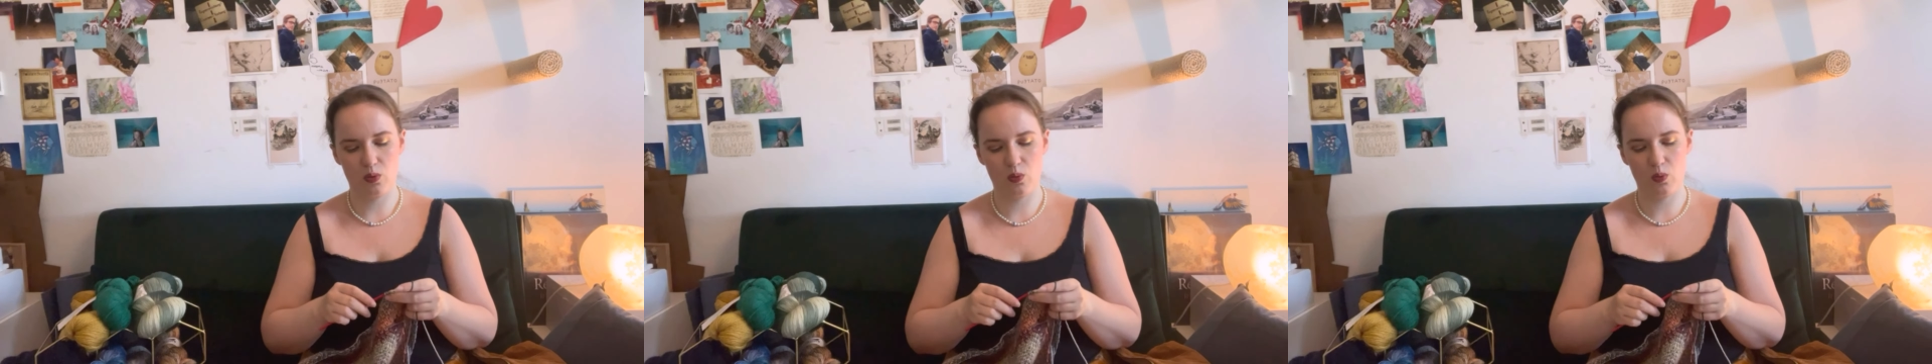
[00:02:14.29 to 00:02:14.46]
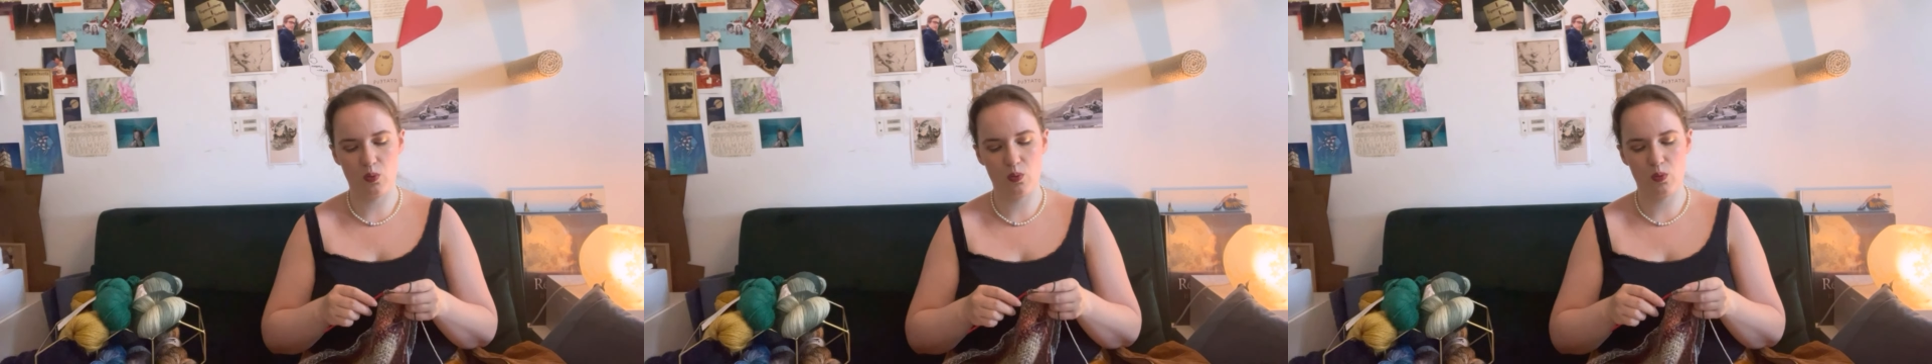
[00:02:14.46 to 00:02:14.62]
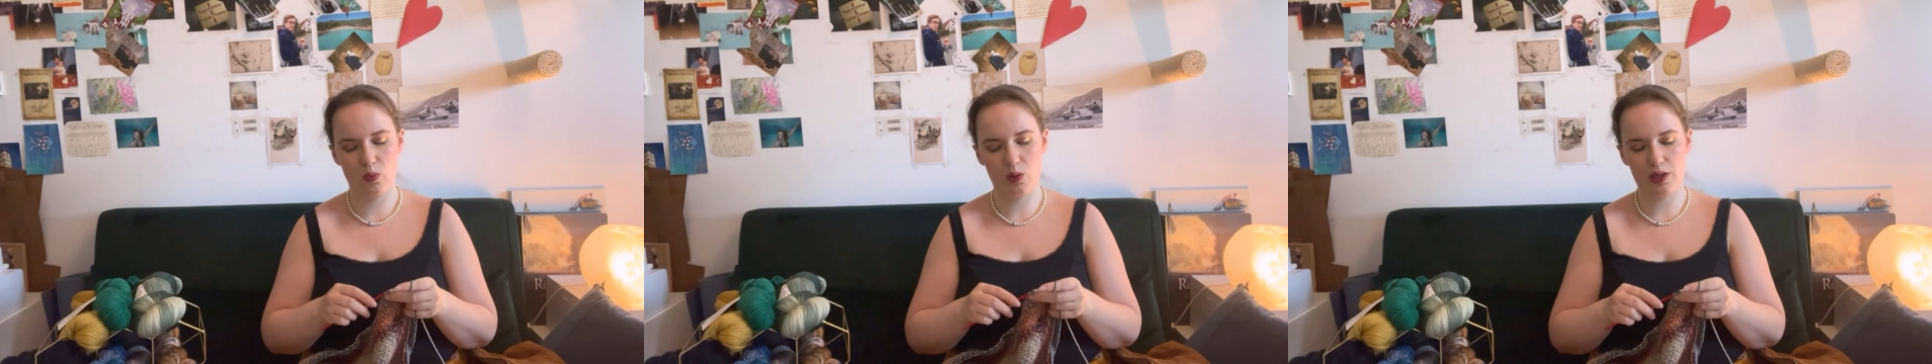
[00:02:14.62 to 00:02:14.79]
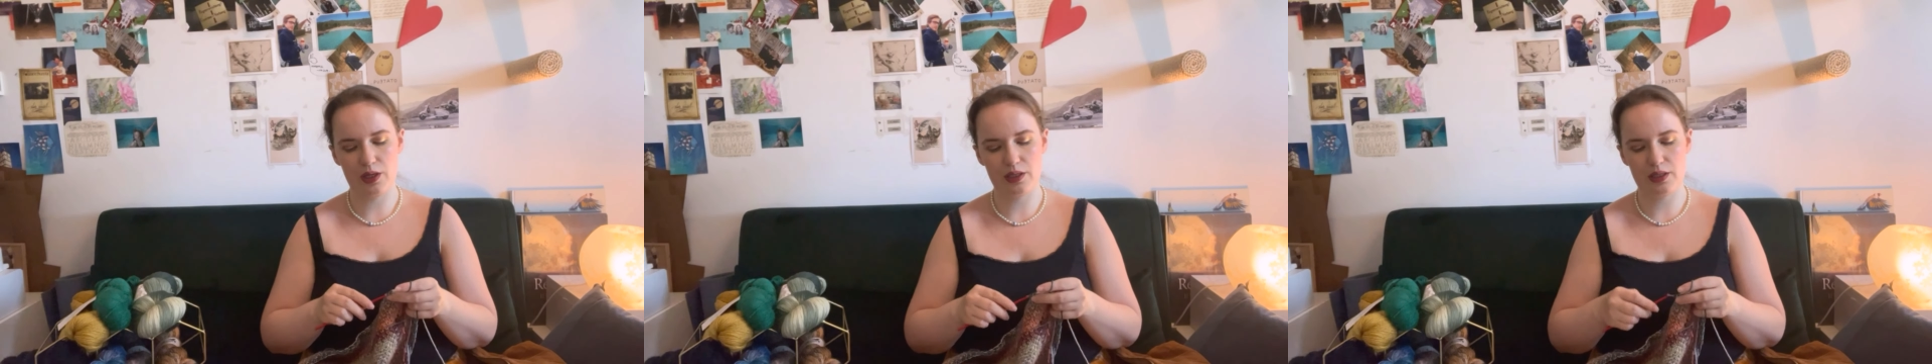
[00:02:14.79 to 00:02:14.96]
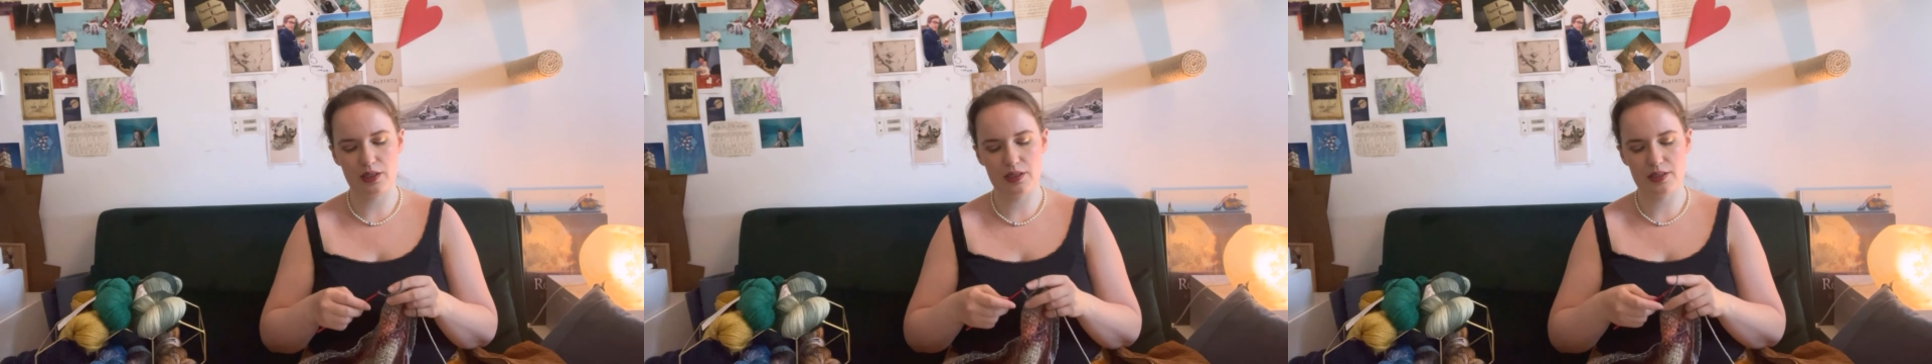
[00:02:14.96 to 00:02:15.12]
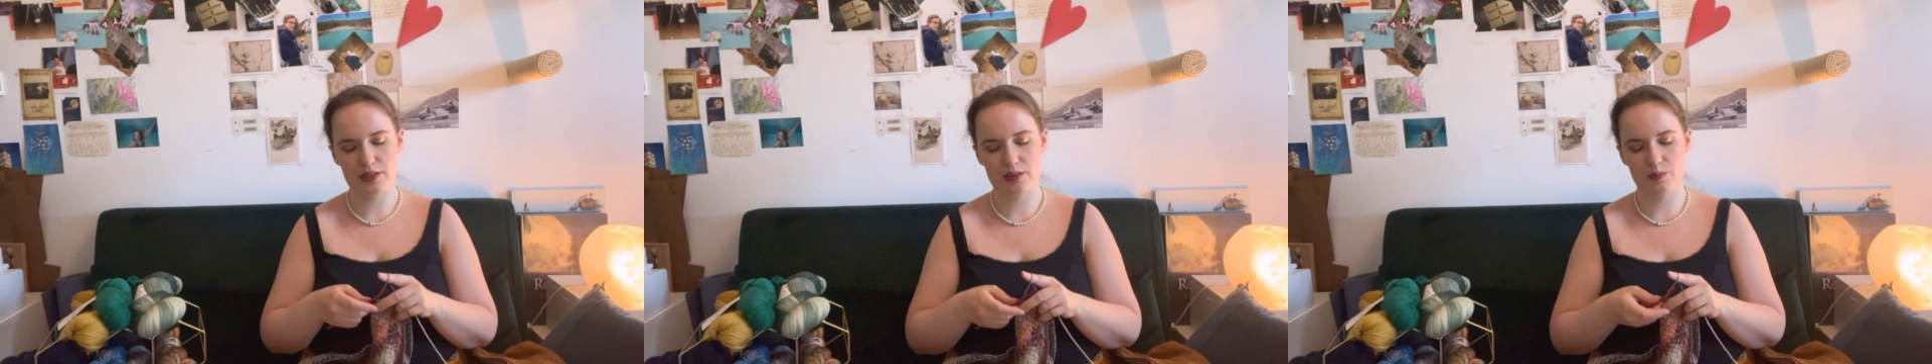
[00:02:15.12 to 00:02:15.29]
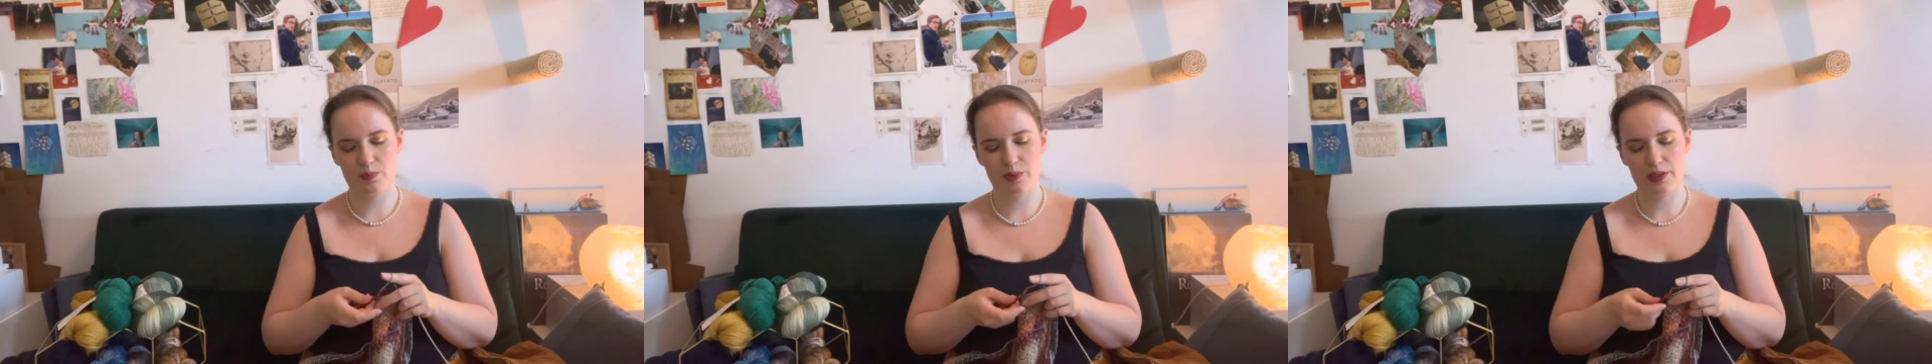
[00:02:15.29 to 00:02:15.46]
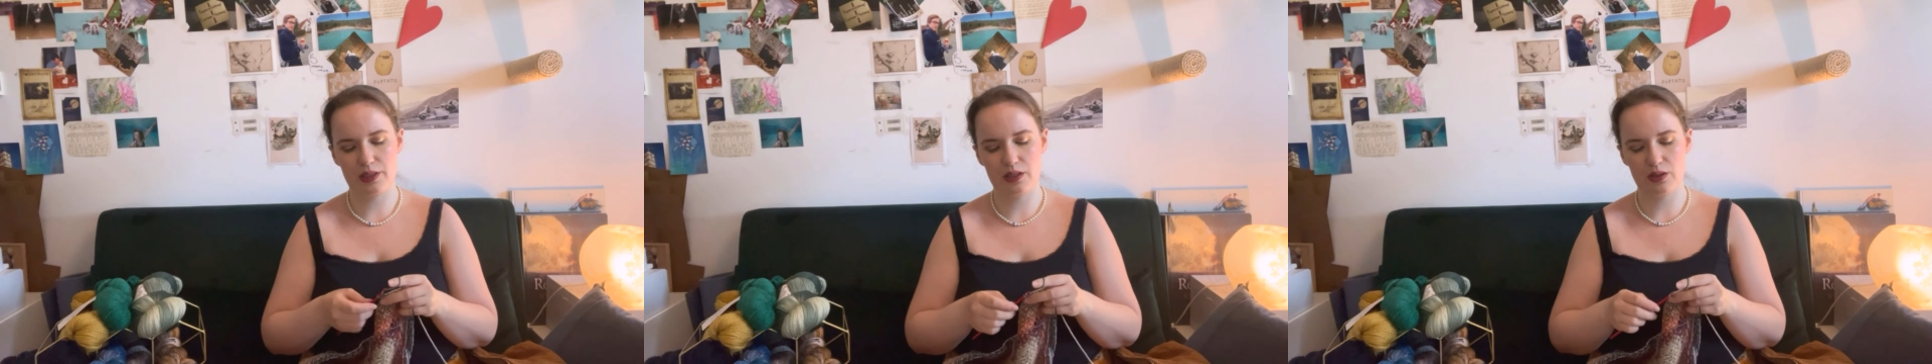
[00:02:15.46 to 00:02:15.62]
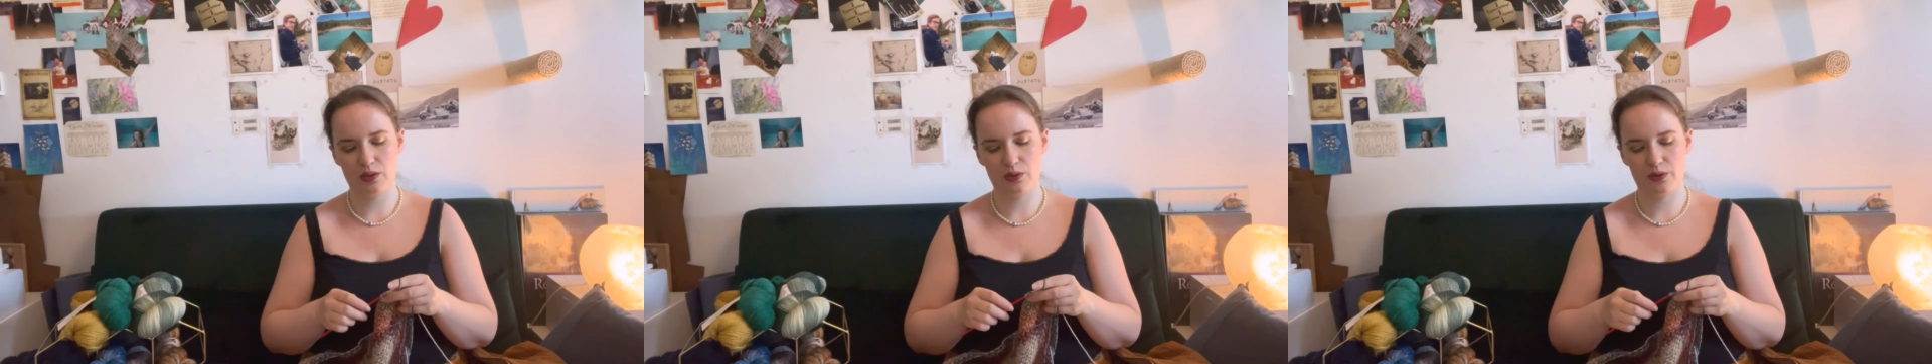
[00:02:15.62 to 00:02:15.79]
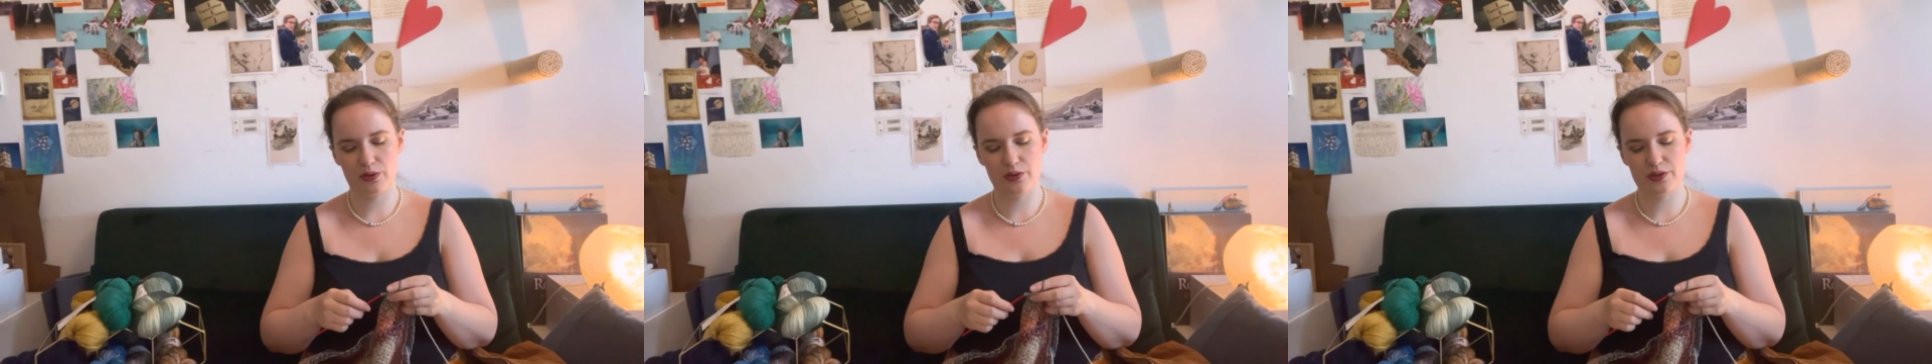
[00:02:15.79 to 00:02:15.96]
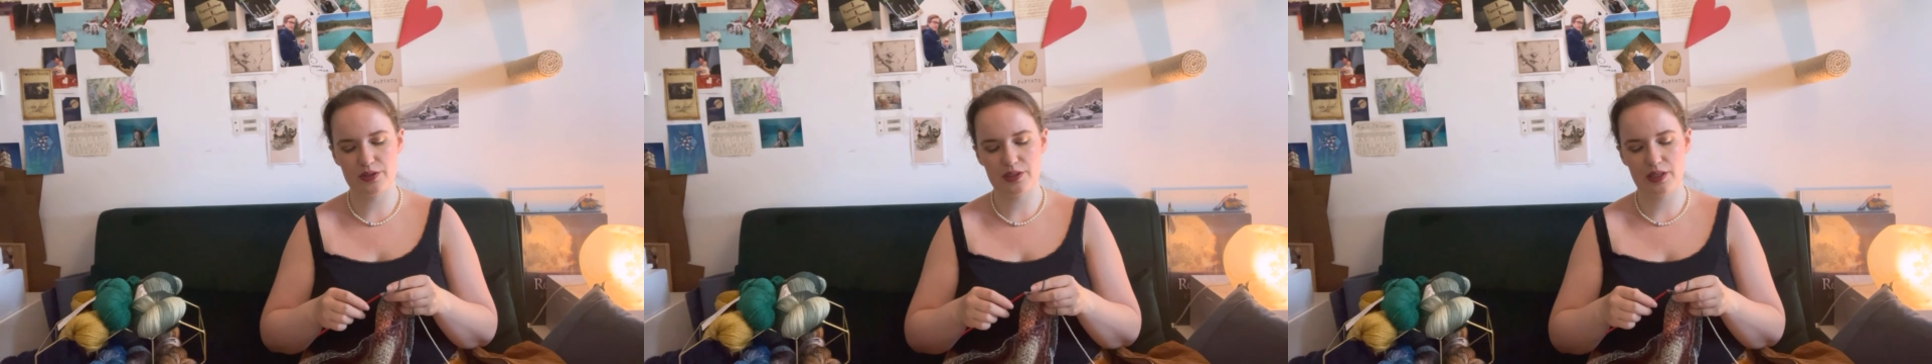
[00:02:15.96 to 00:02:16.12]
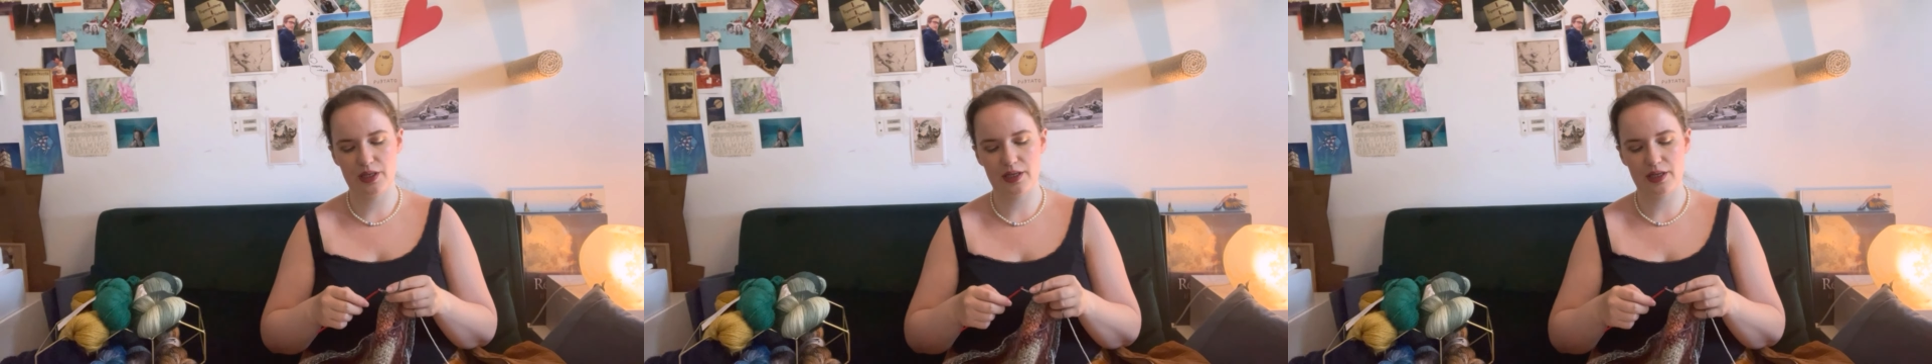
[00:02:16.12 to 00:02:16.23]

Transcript: or it is because